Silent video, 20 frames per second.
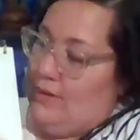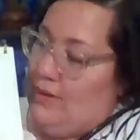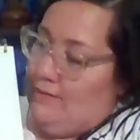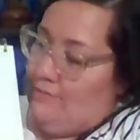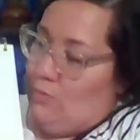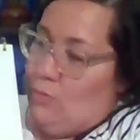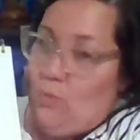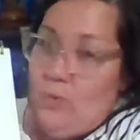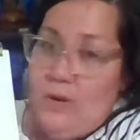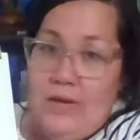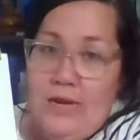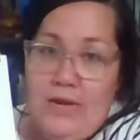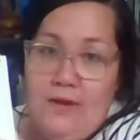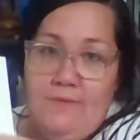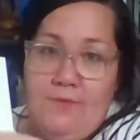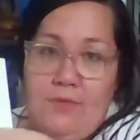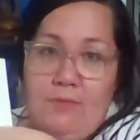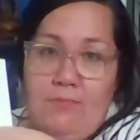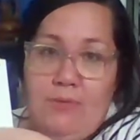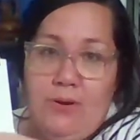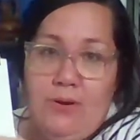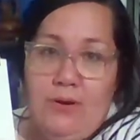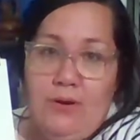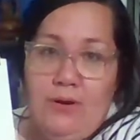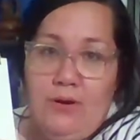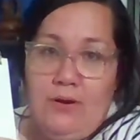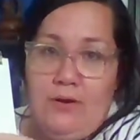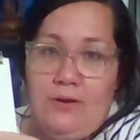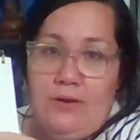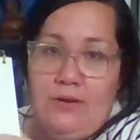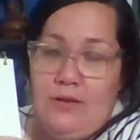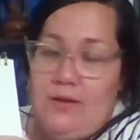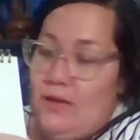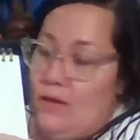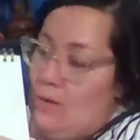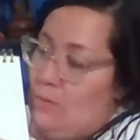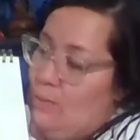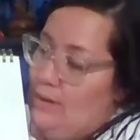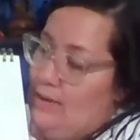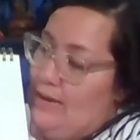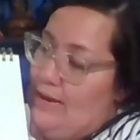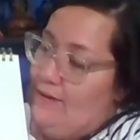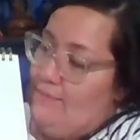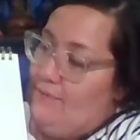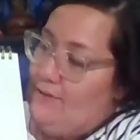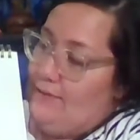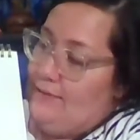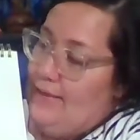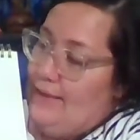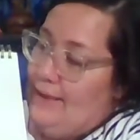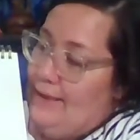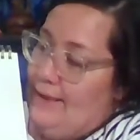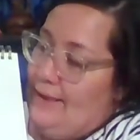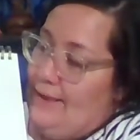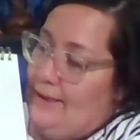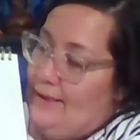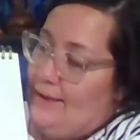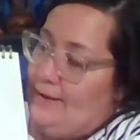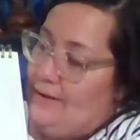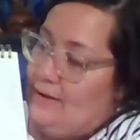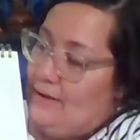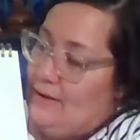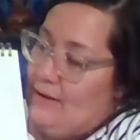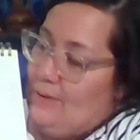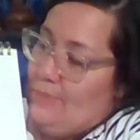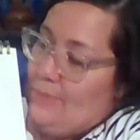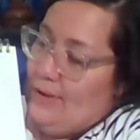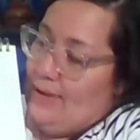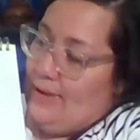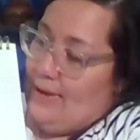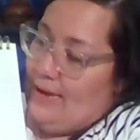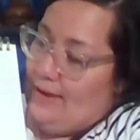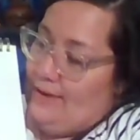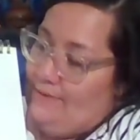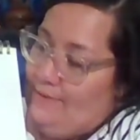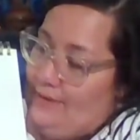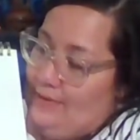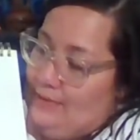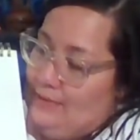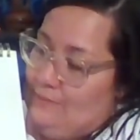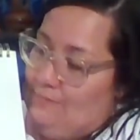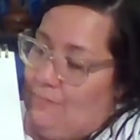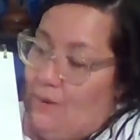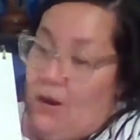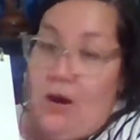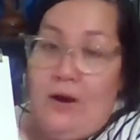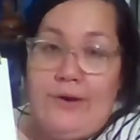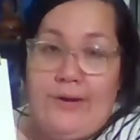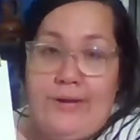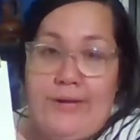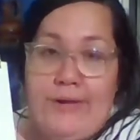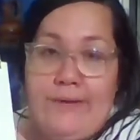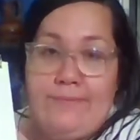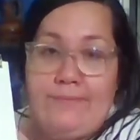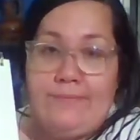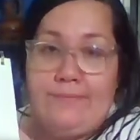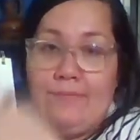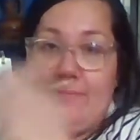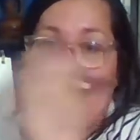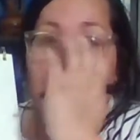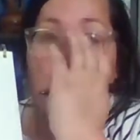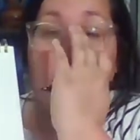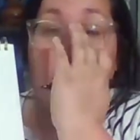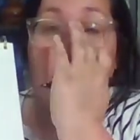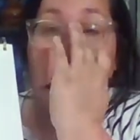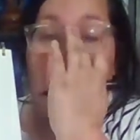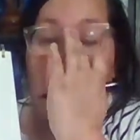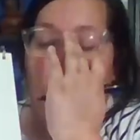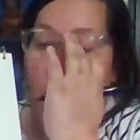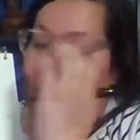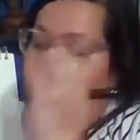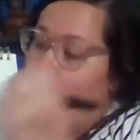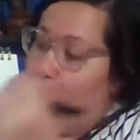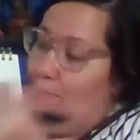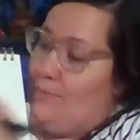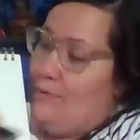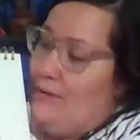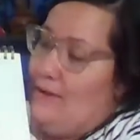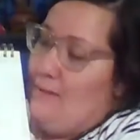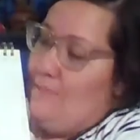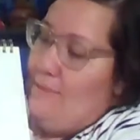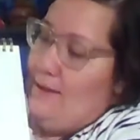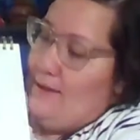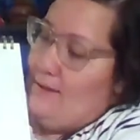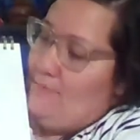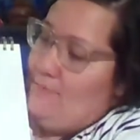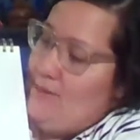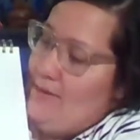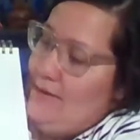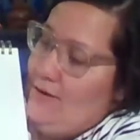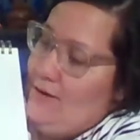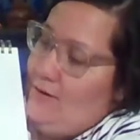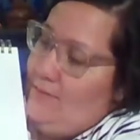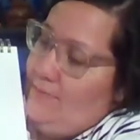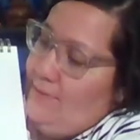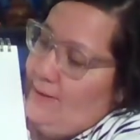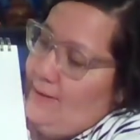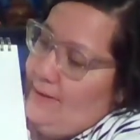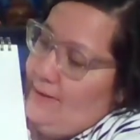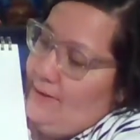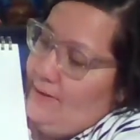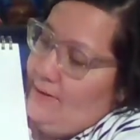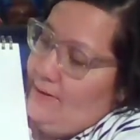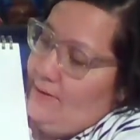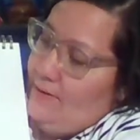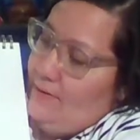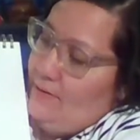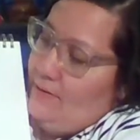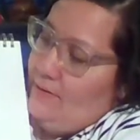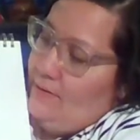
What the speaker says: have a wing of the bird. We have his head. We have his body. So we can make a beak over here.